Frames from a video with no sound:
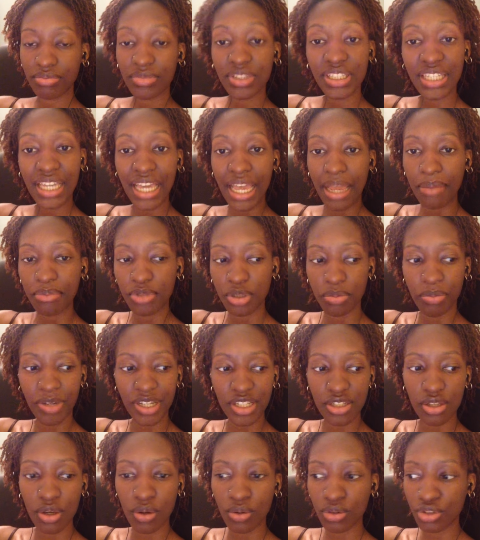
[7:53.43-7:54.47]
captured my
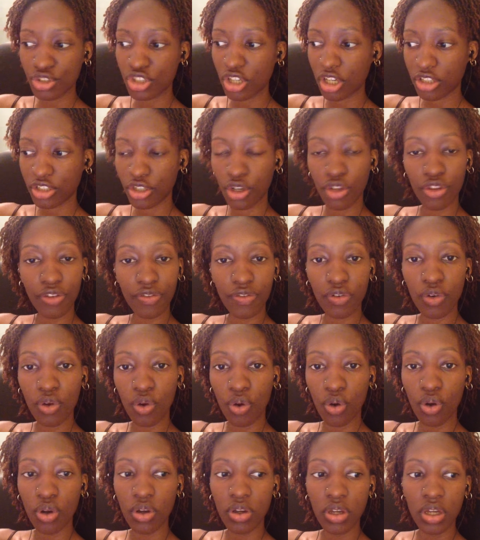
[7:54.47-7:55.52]
soul and chucked it on the
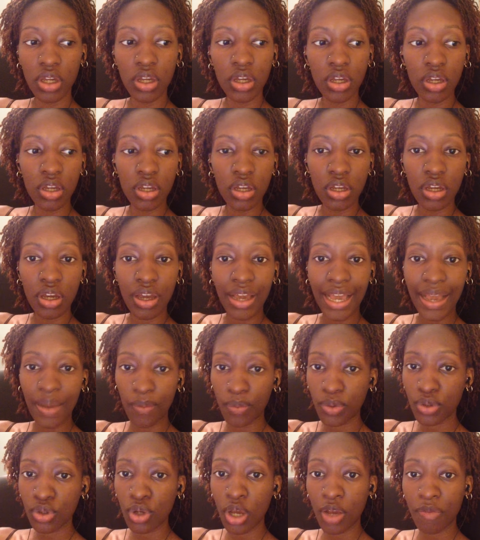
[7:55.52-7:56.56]
floor, I
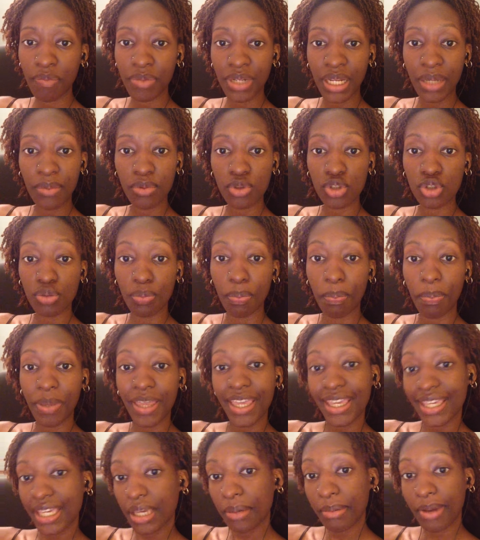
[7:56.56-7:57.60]
would not have been able to
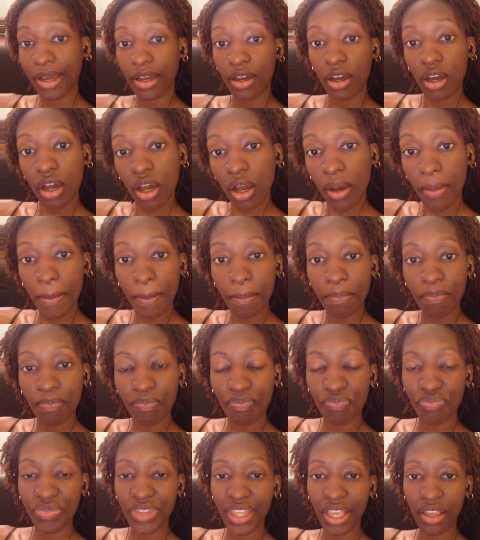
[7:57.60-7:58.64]
pick it back up
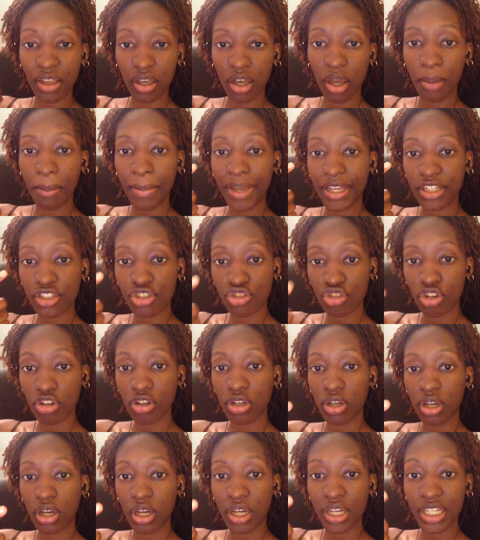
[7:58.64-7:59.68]
and come back
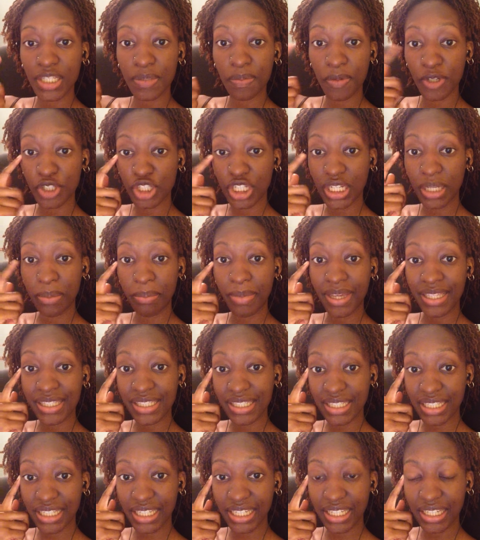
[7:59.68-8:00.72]
stronger, especially
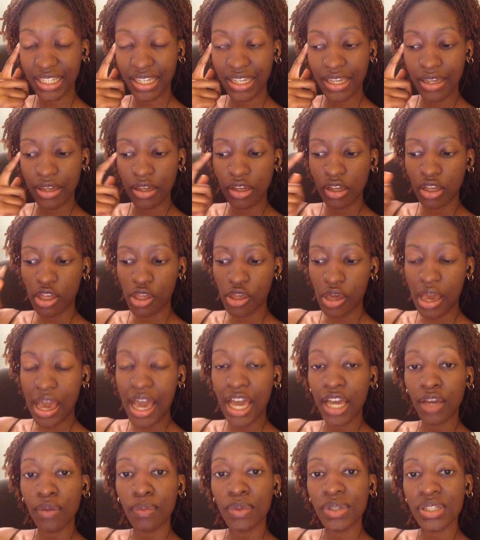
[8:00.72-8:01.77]
mentally.
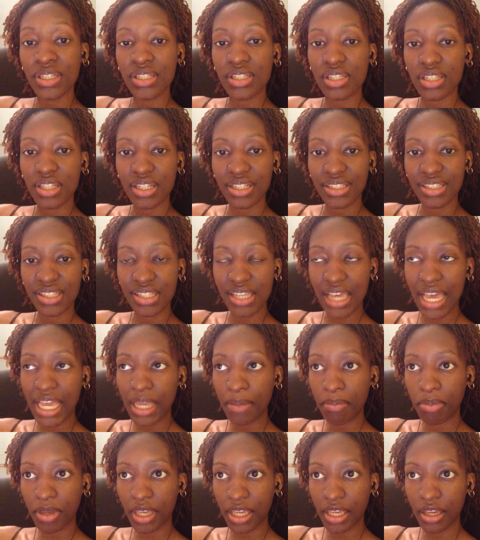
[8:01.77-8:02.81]
I was
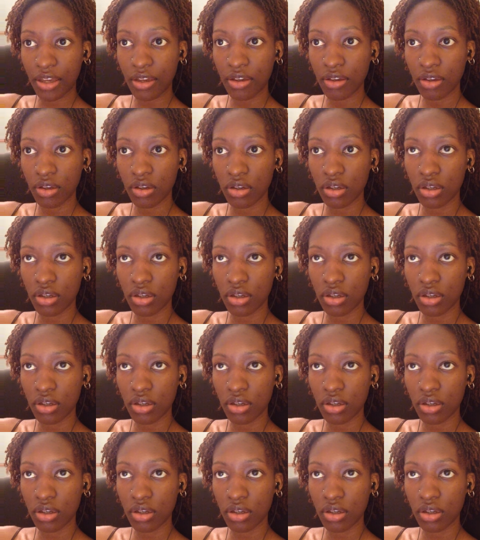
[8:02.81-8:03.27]
typing